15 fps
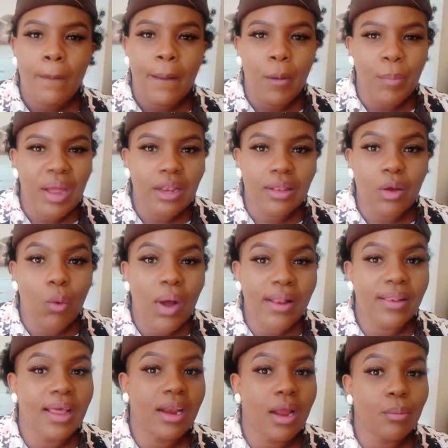But the
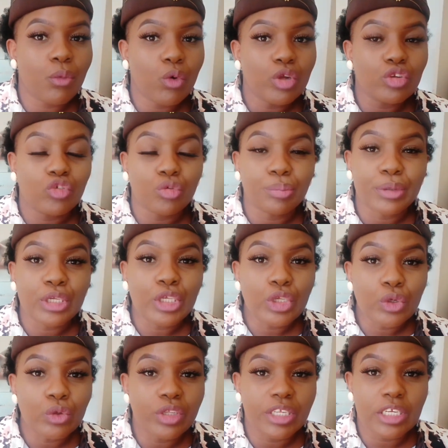one that I'm going to be
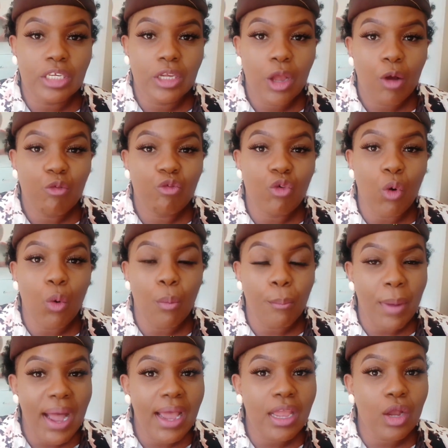using for
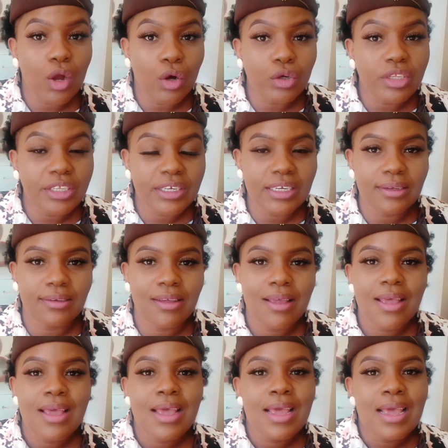my corset
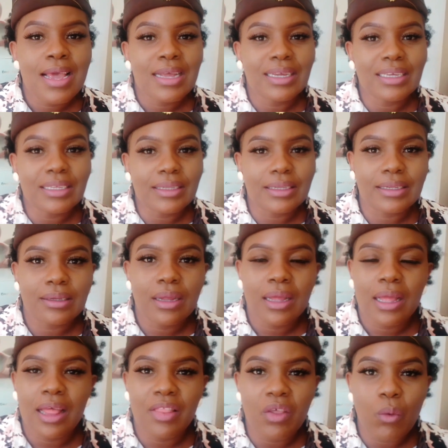is
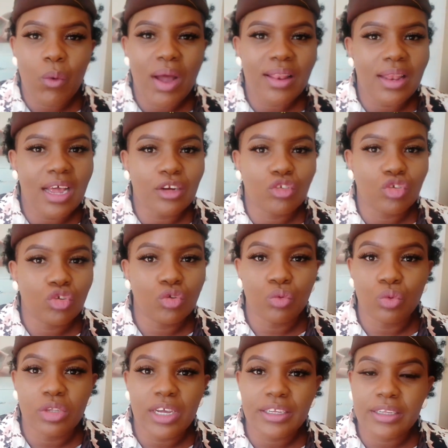the one that
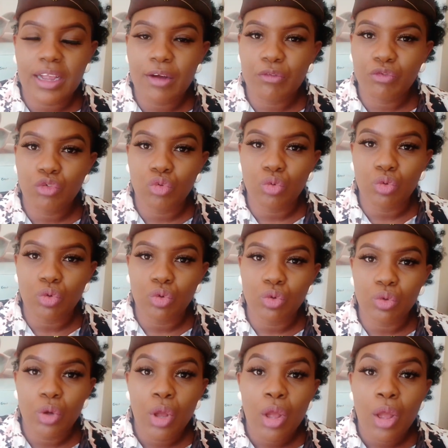you just have
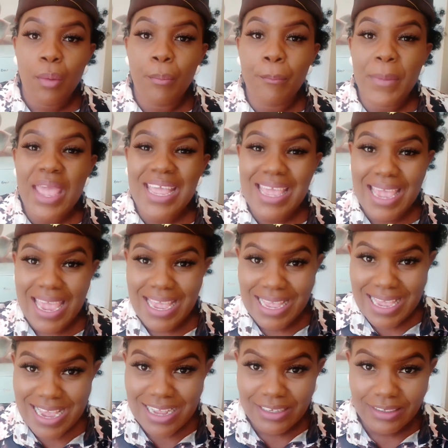to make a
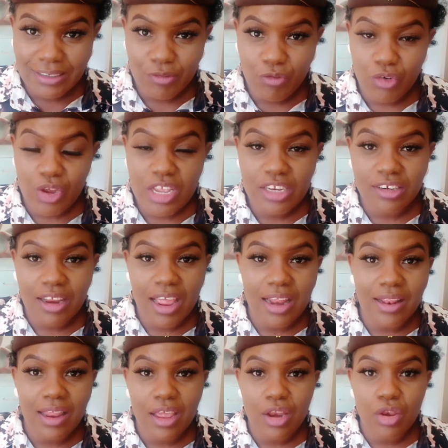casing for it,
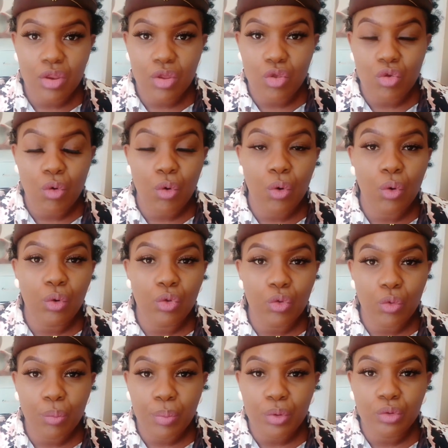and then
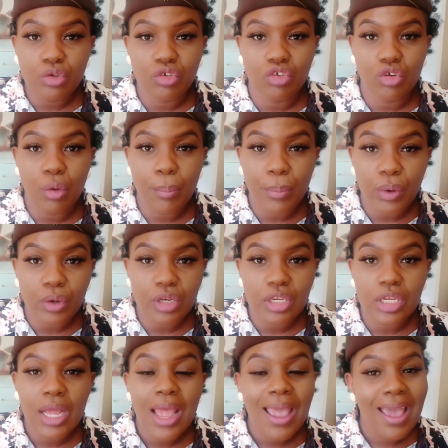you put your
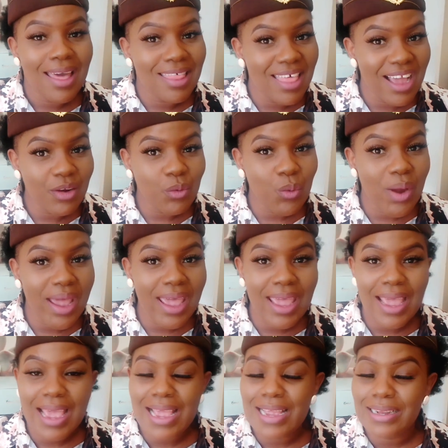boning. That
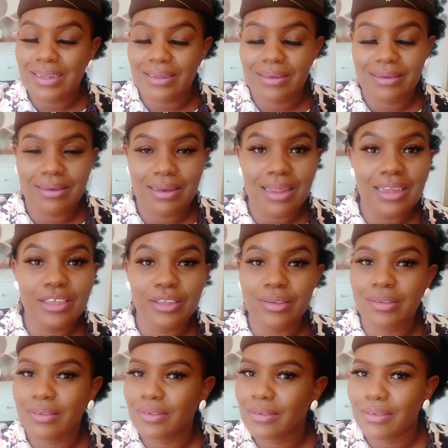way
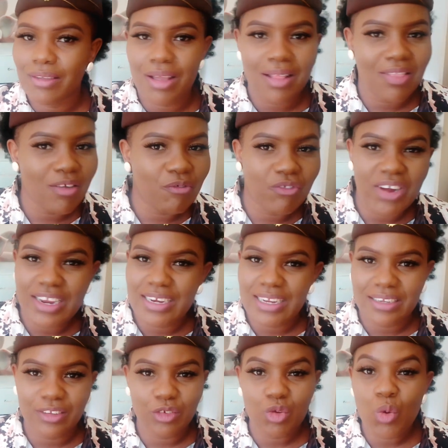it's the
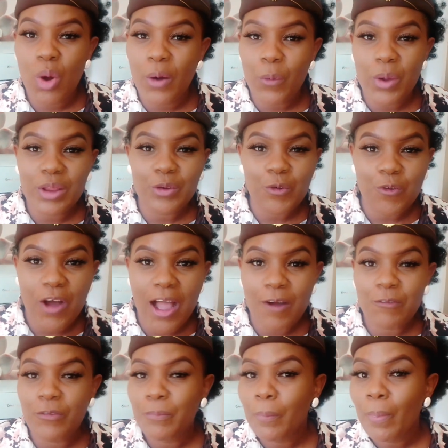finest. You are going to
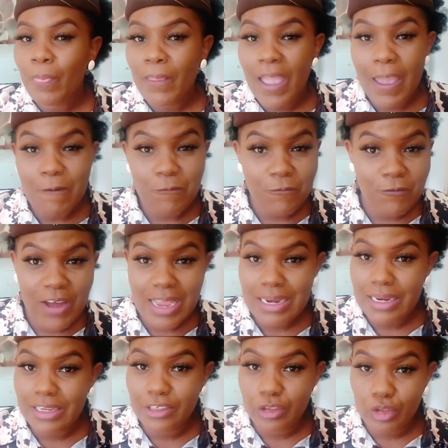have a
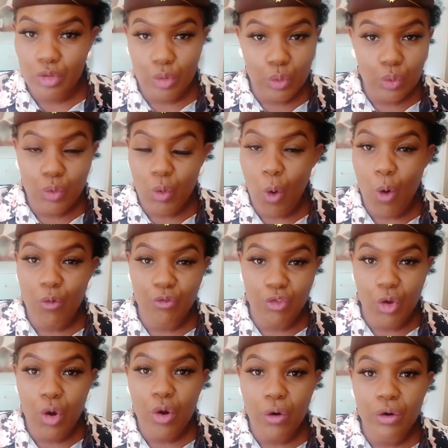finest look of
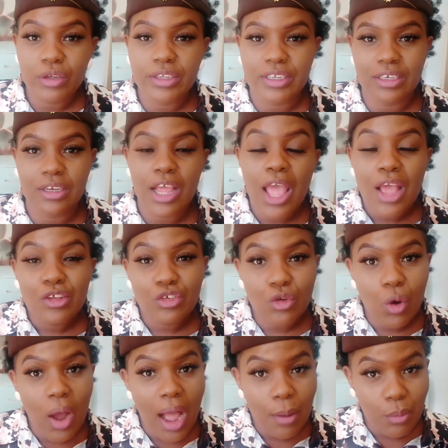your corset.
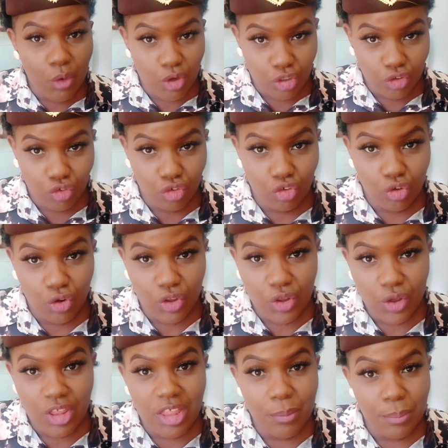So I'm going to show
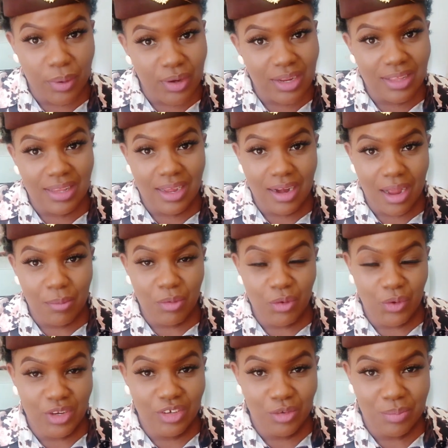you the boning that I'm
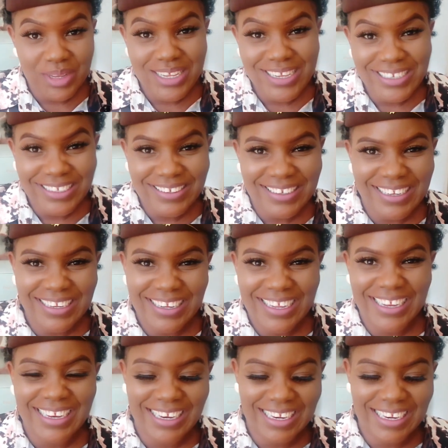going to be using.